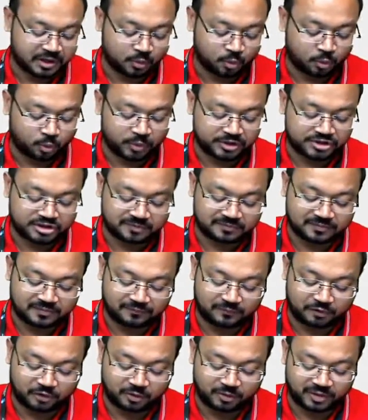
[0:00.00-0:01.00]
Which of the
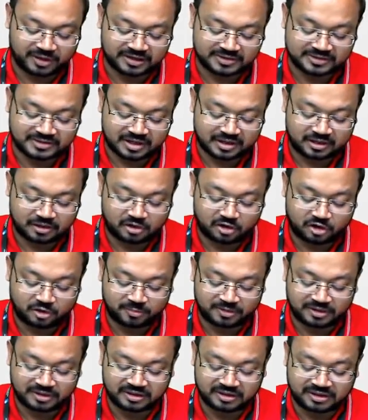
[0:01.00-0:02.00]
following is a
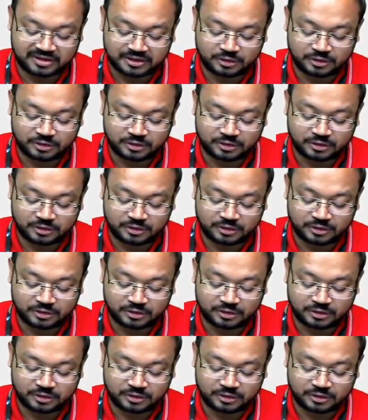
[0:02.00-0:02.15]
commonly